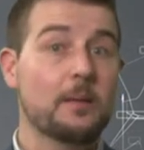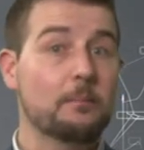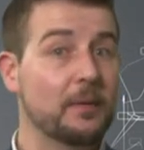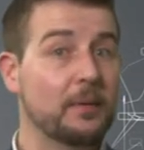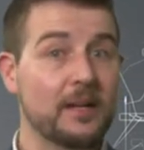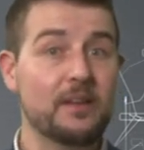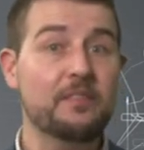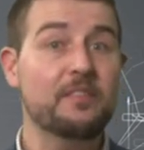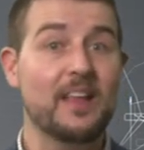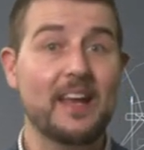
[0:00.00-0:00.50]

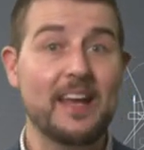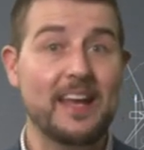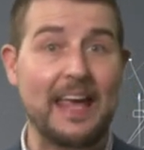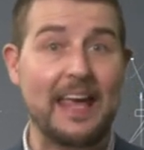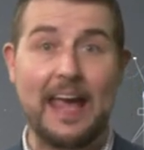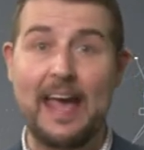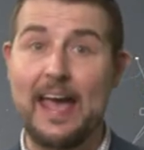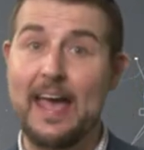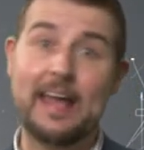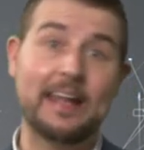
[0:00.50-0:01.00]
But if they
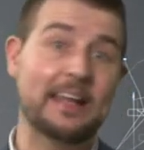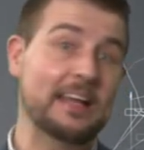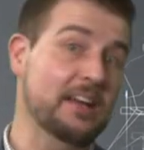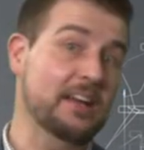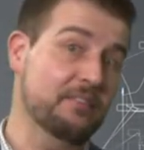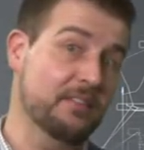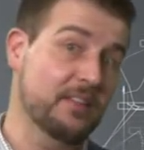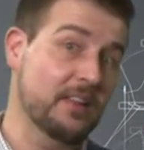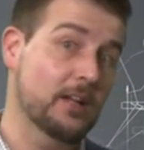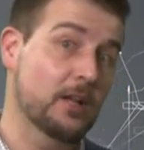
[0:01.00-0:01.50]
can,
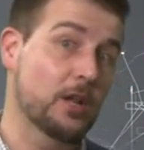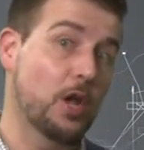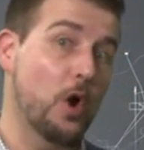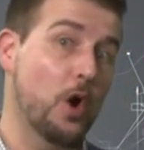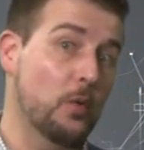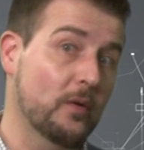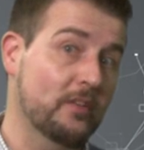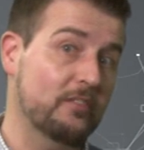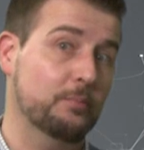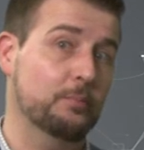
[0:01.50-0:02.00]
even the
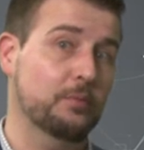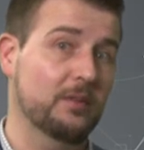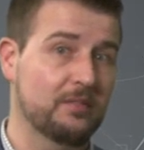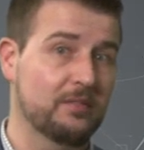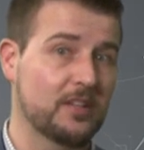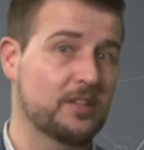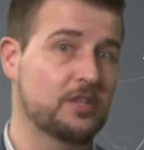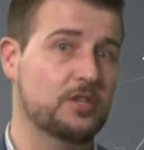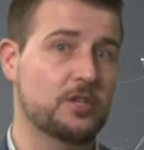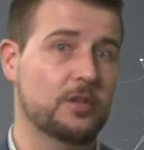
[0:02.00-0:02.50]
lowest
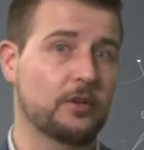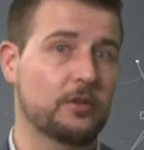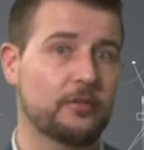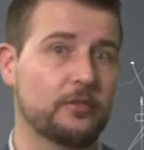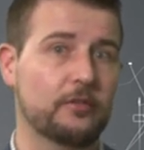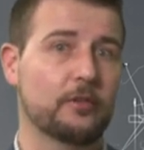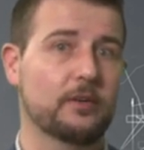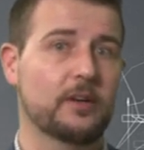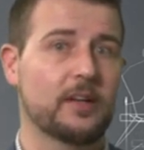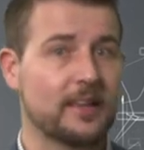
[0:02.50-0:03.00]
privileged
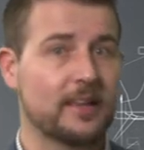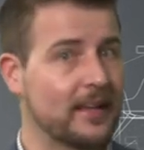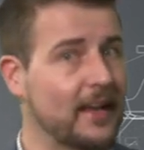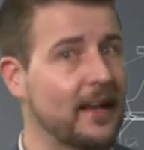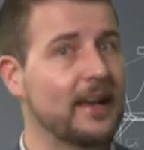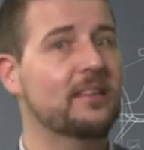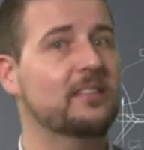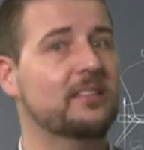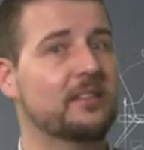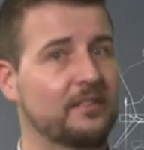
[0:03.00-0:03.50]
user in the
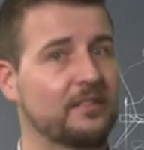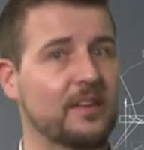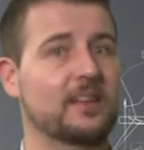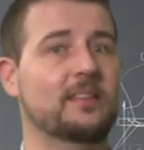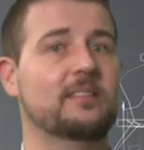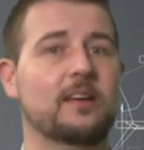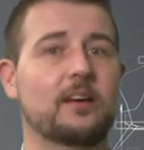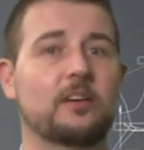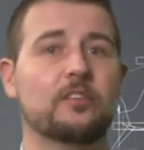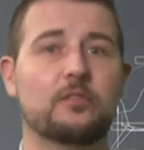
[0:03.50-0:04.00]
case of
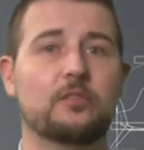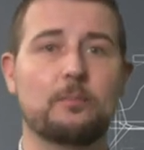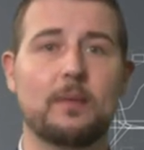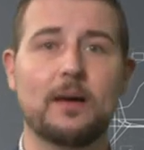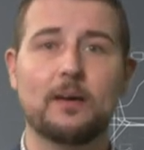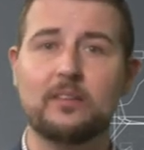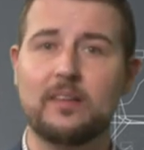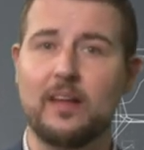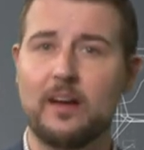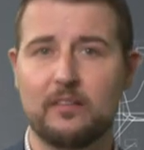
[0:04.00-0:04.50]
Intel's
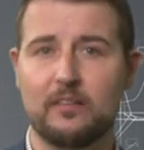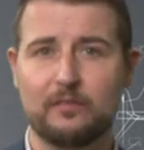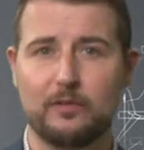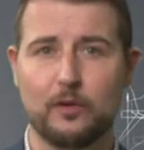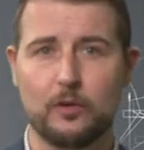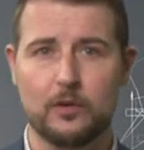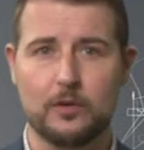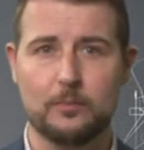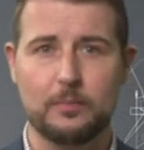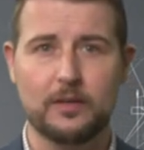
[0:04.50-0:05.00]
Meltdown
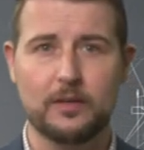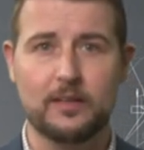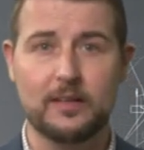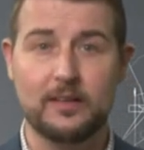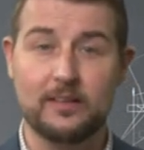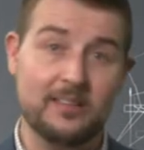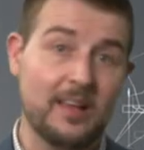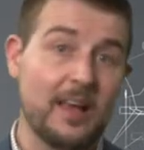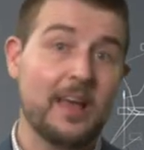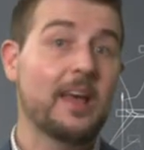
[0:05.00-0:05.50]

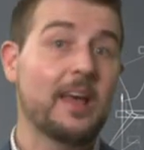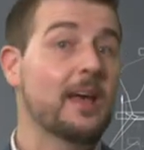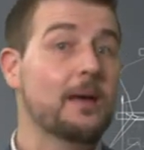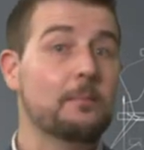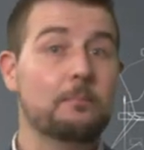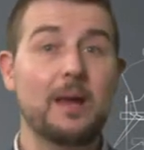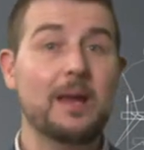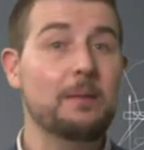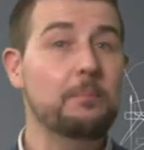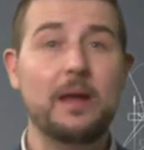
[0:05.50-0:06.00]
vulnerabilities
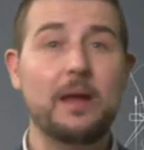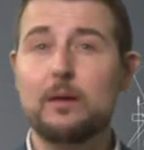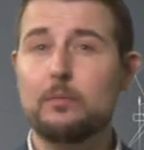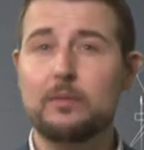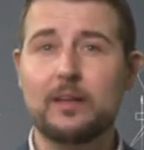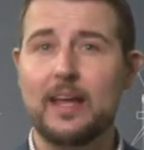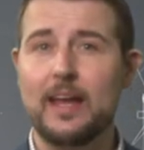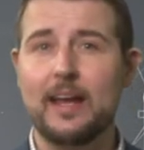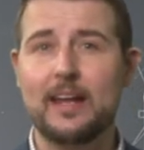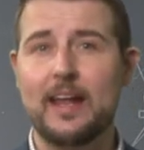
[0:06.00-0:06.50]
may be able
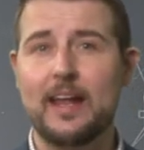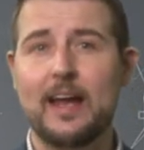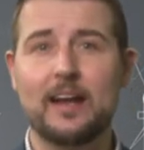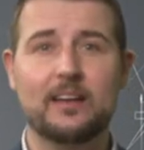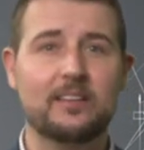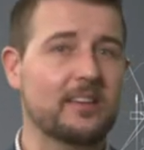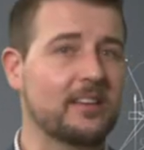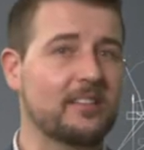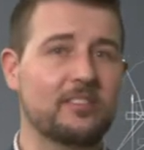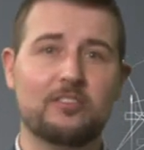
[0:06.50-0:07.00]
to gain
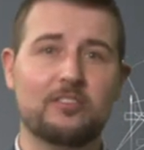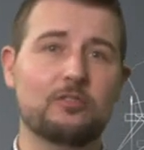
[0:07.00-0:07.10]
access